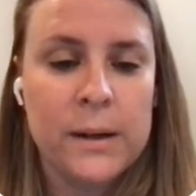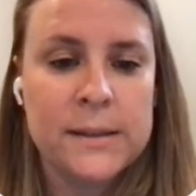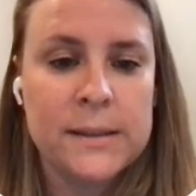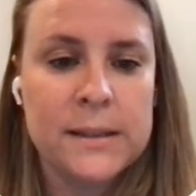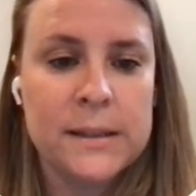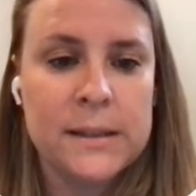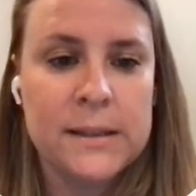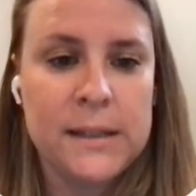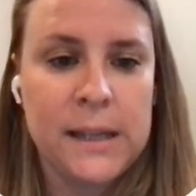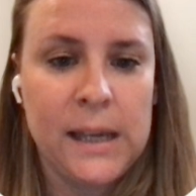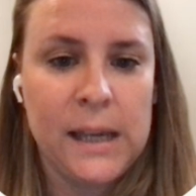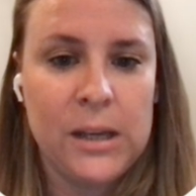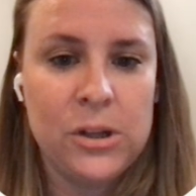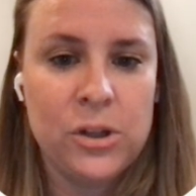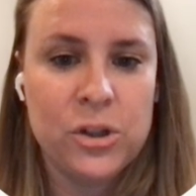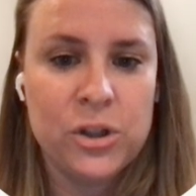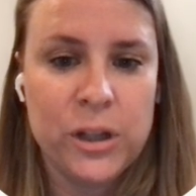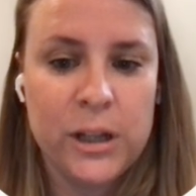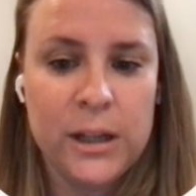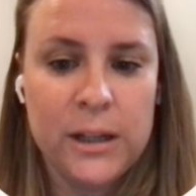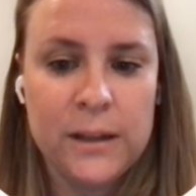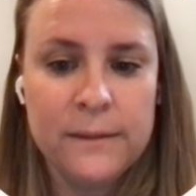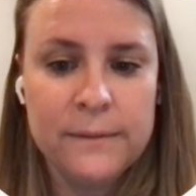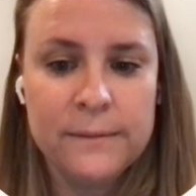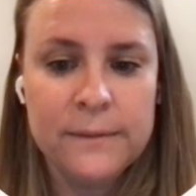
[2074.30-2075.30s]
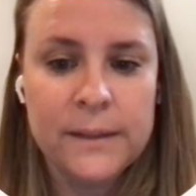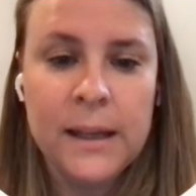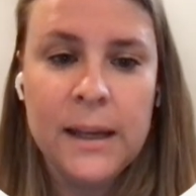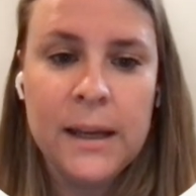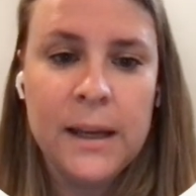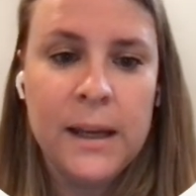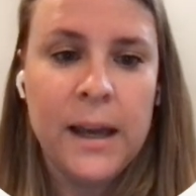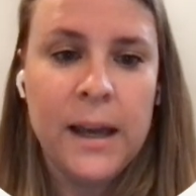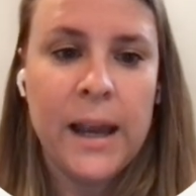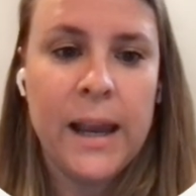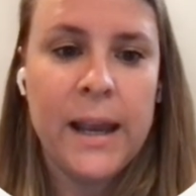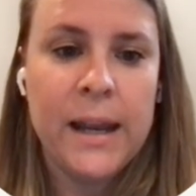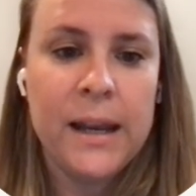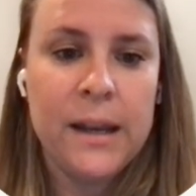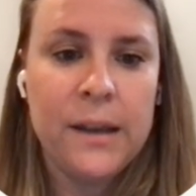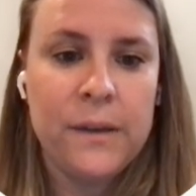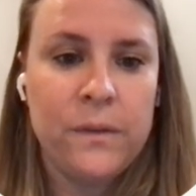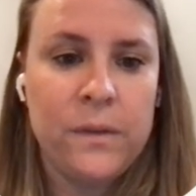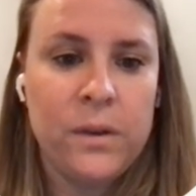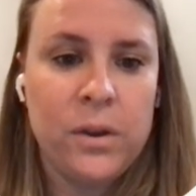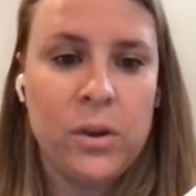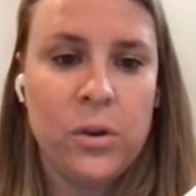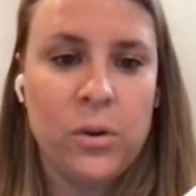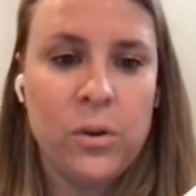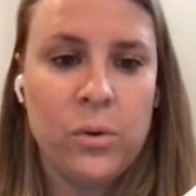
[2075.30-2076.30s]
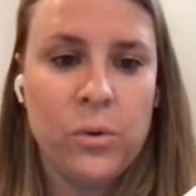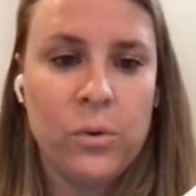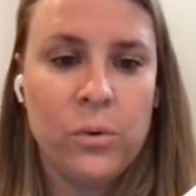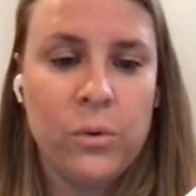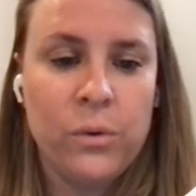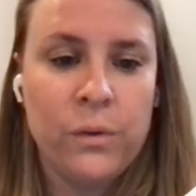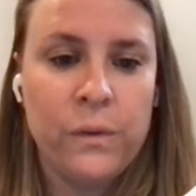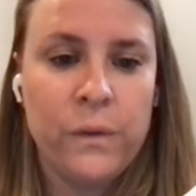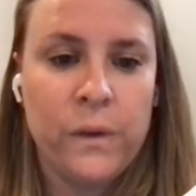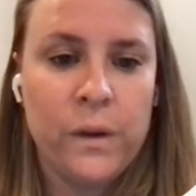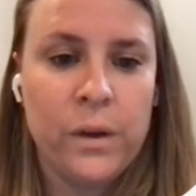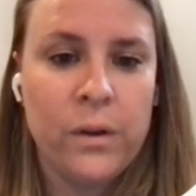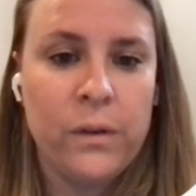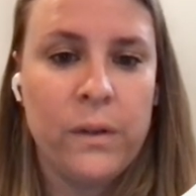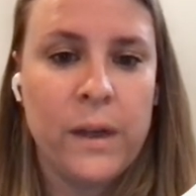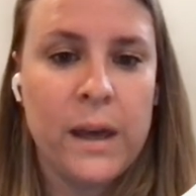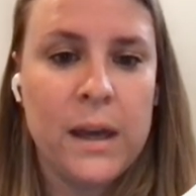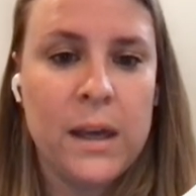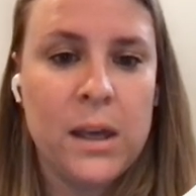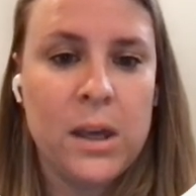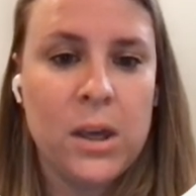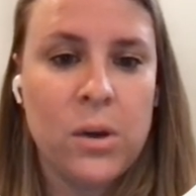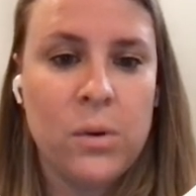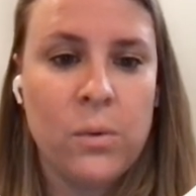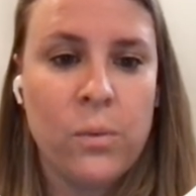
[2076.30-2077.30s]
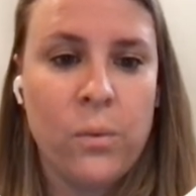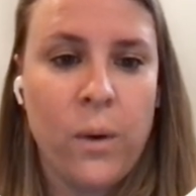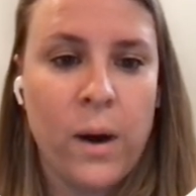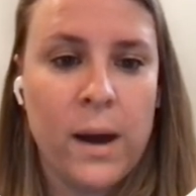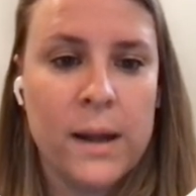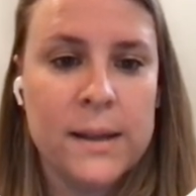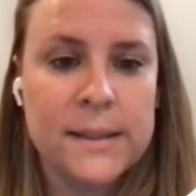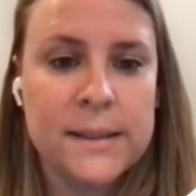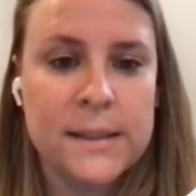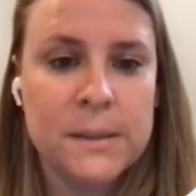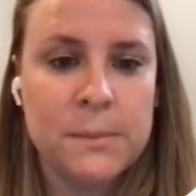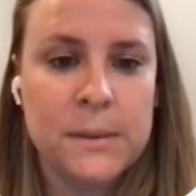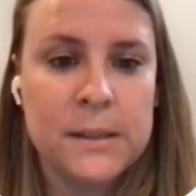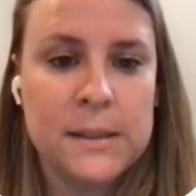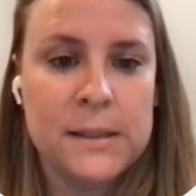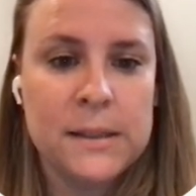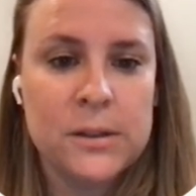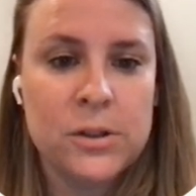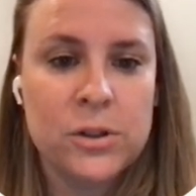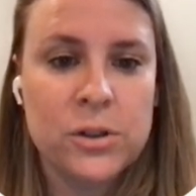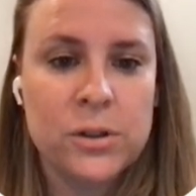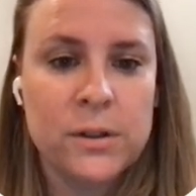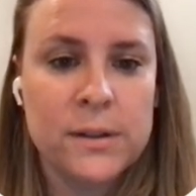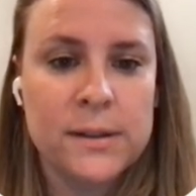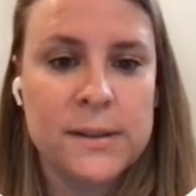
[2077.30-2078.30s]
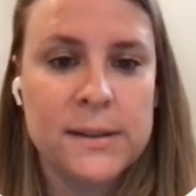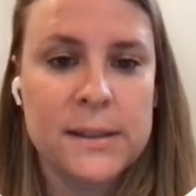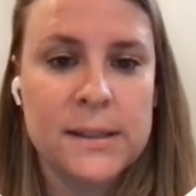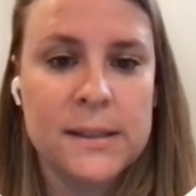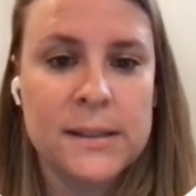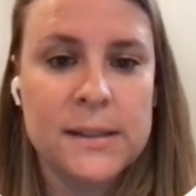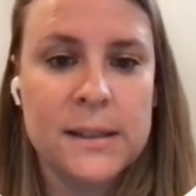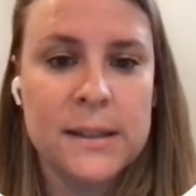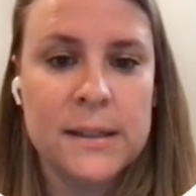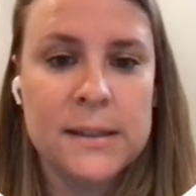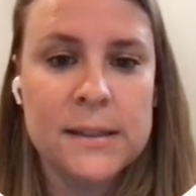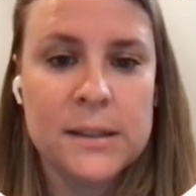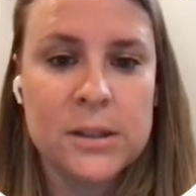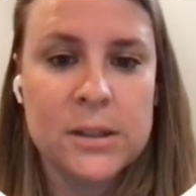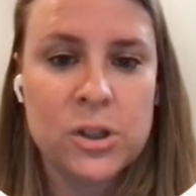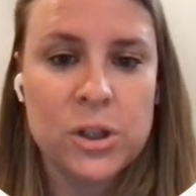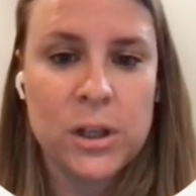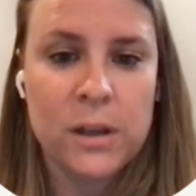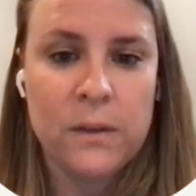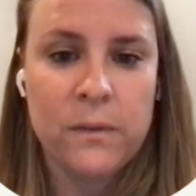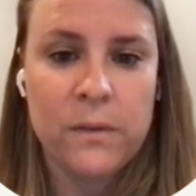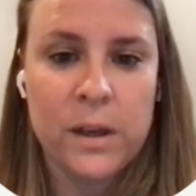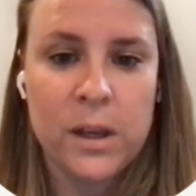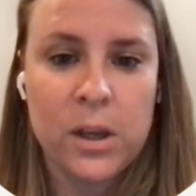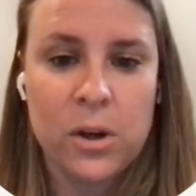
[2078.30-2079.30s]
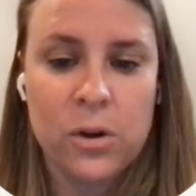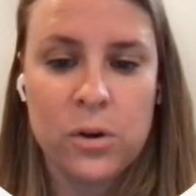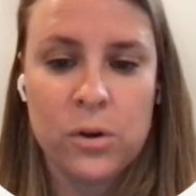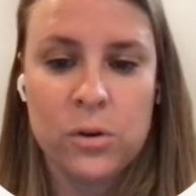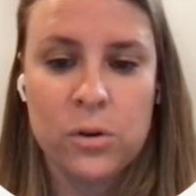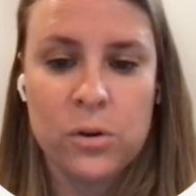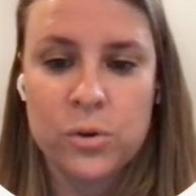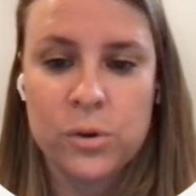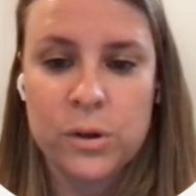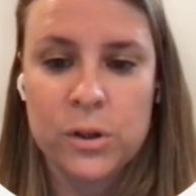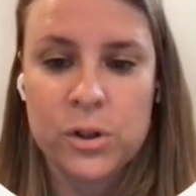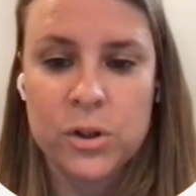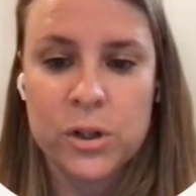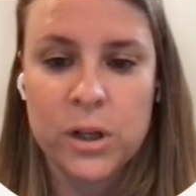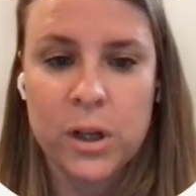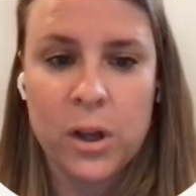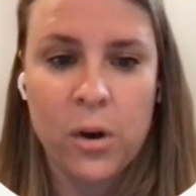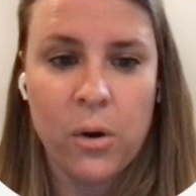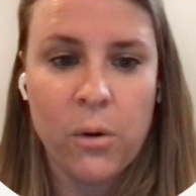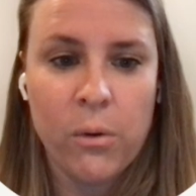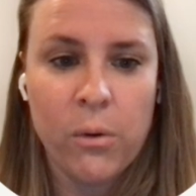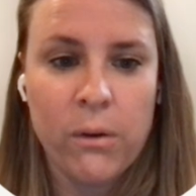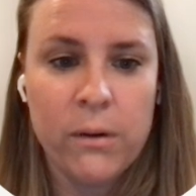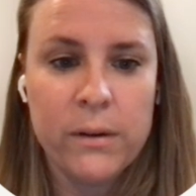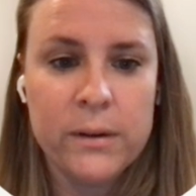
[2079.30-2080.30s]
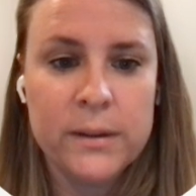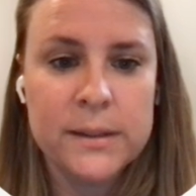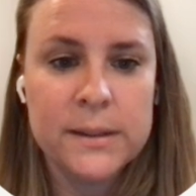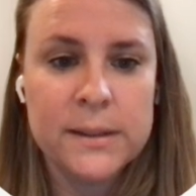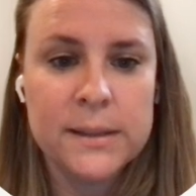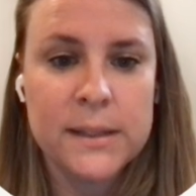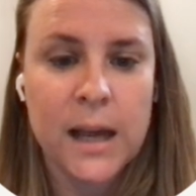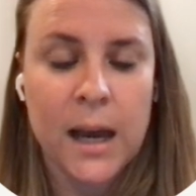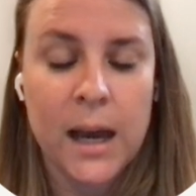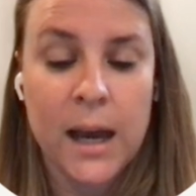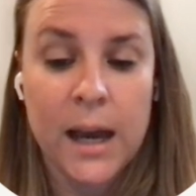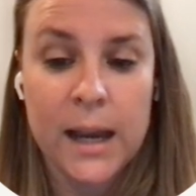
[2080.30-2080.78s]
presentation. And if you feel like you want some additional assistance achieving your nutrition goals,